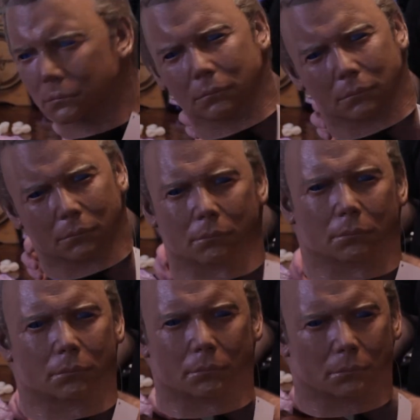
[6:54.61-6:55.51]
So as
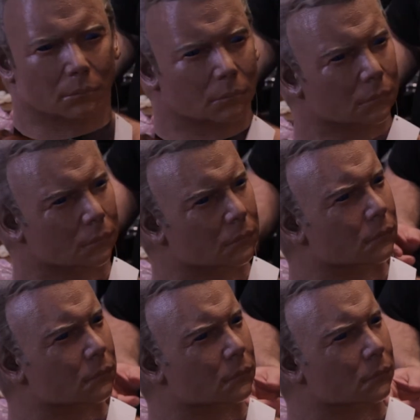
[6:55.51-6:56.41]
you can see here,
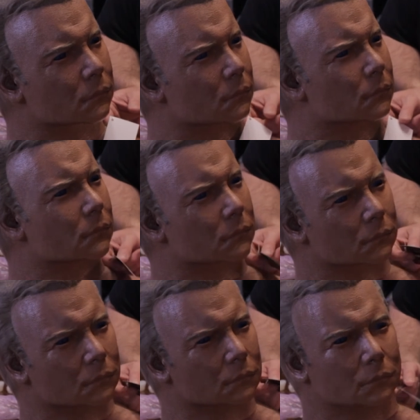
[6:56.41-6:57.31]
guys,
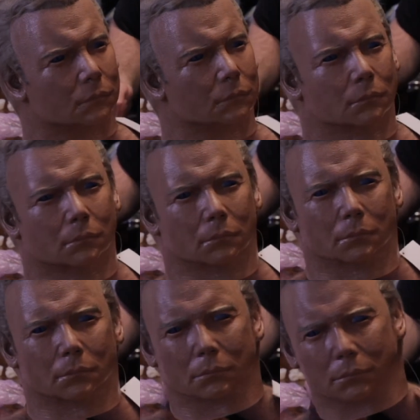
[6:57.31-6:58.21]
we have
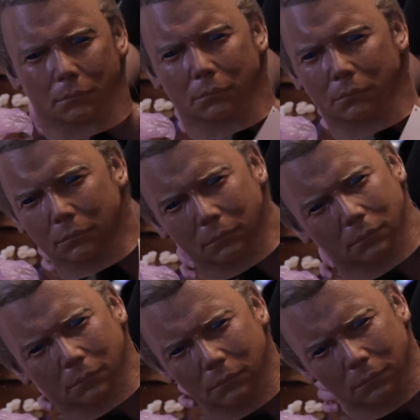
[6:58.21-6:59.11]
the